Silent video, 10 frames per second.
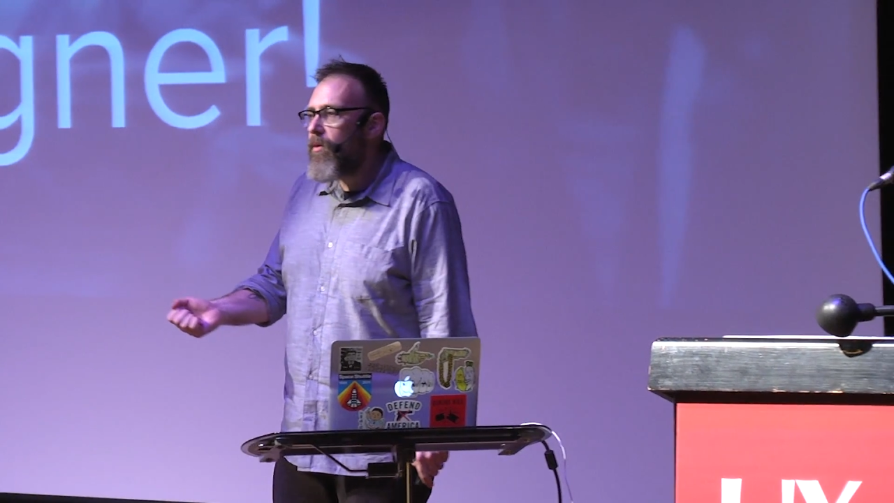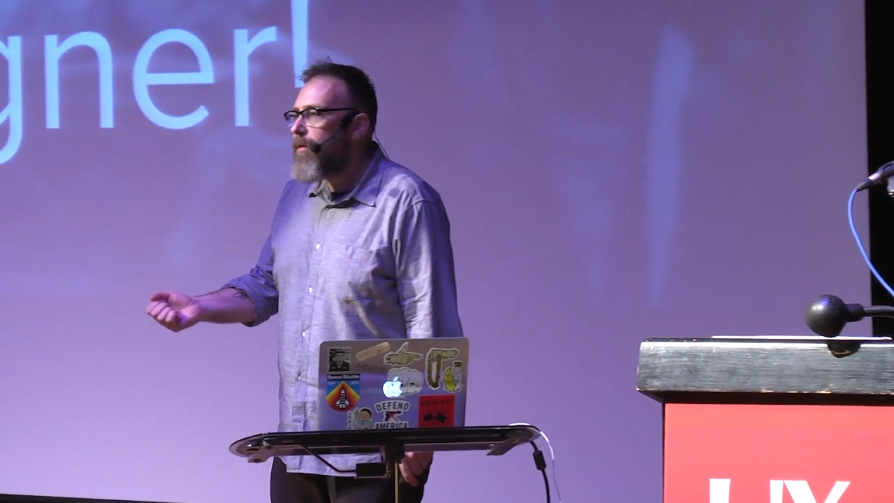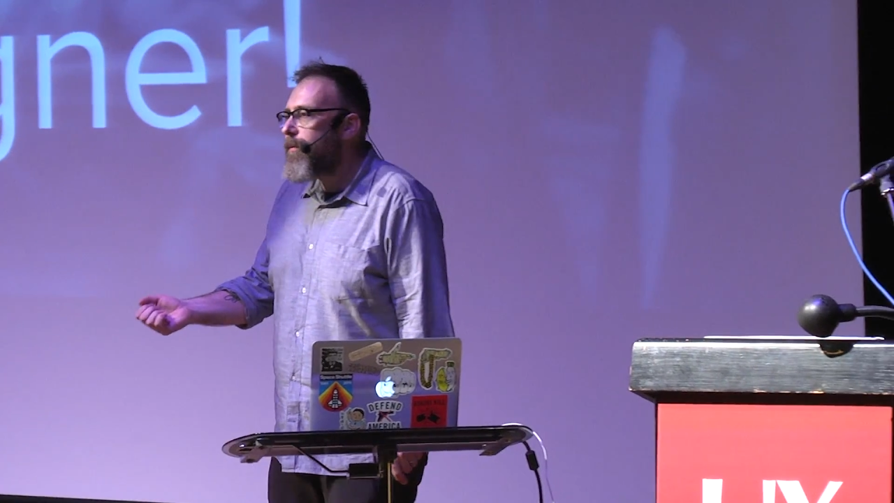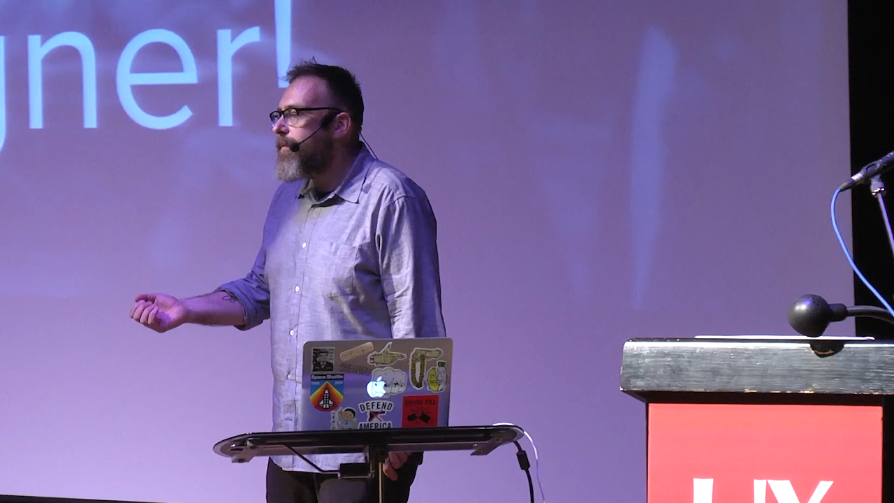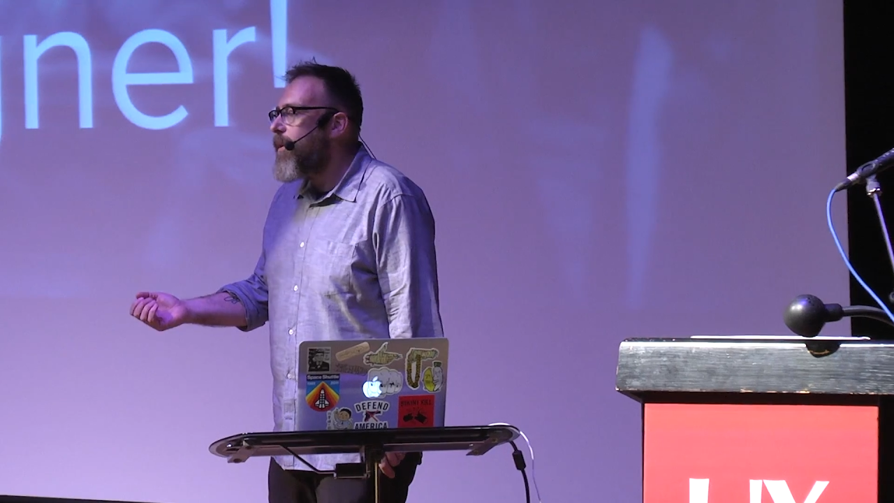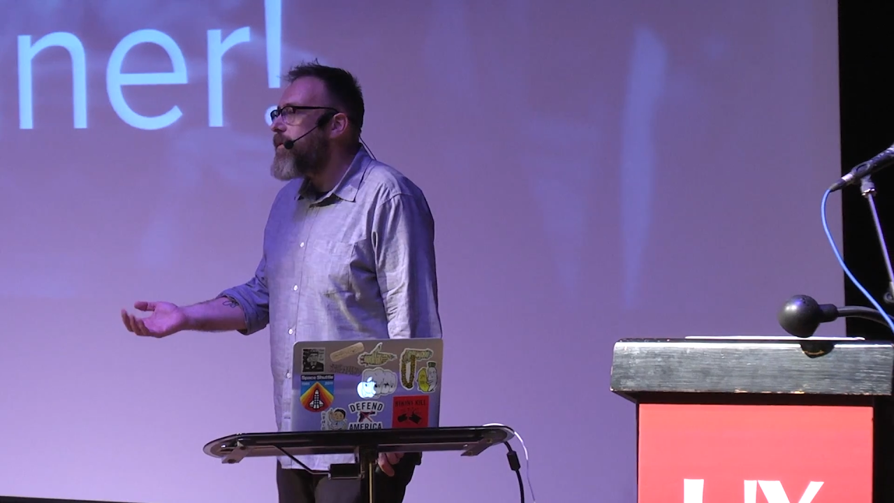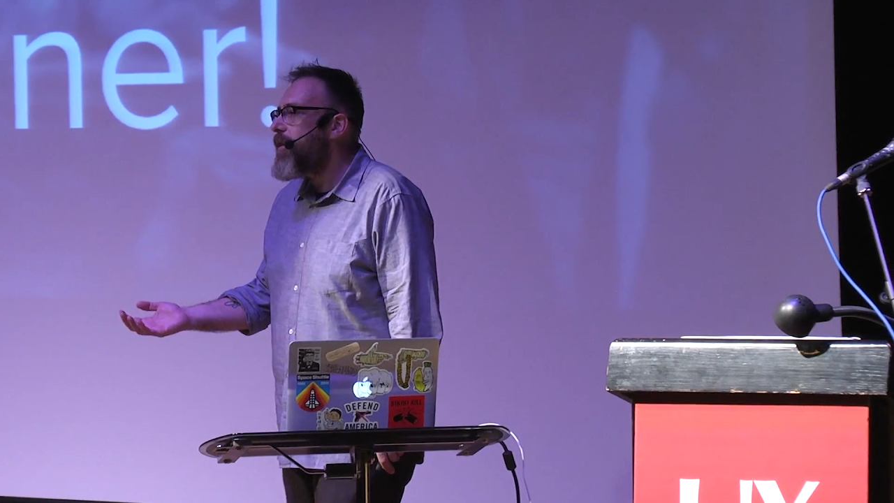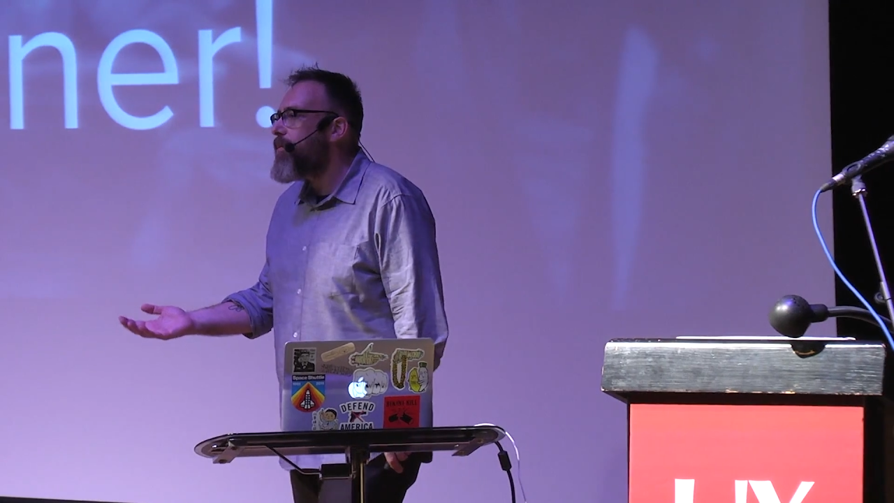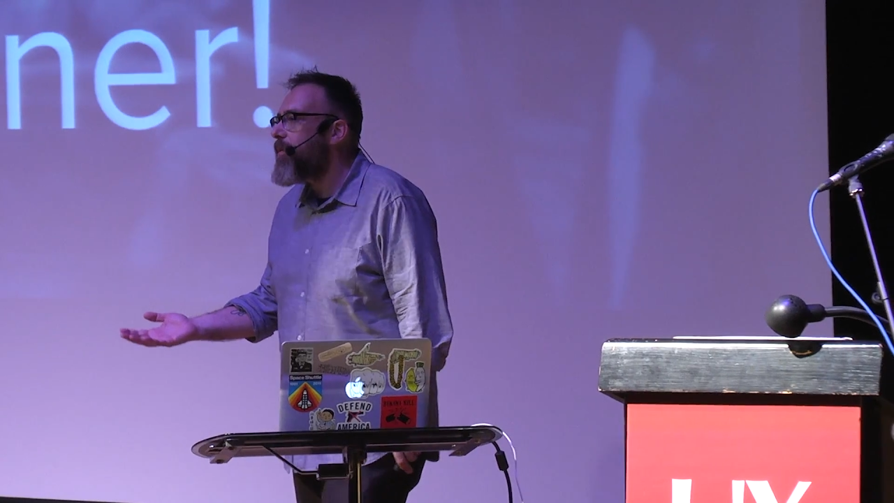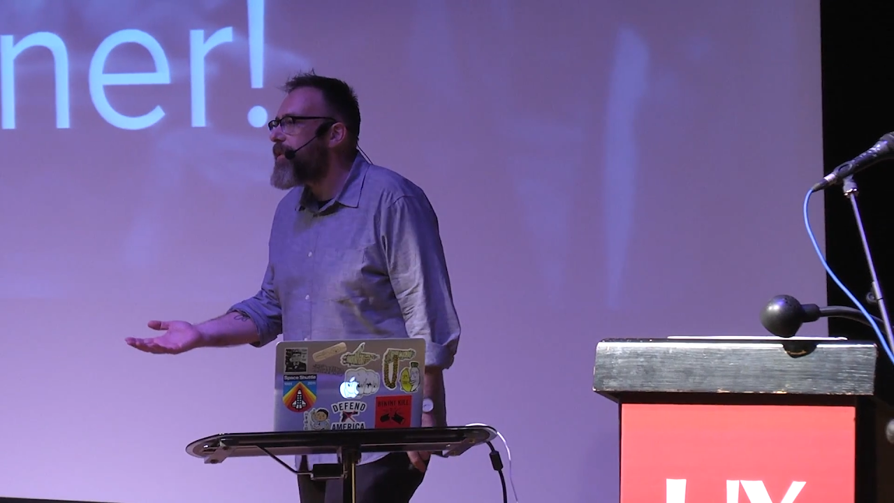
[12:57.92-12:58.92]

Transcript: were thrown into a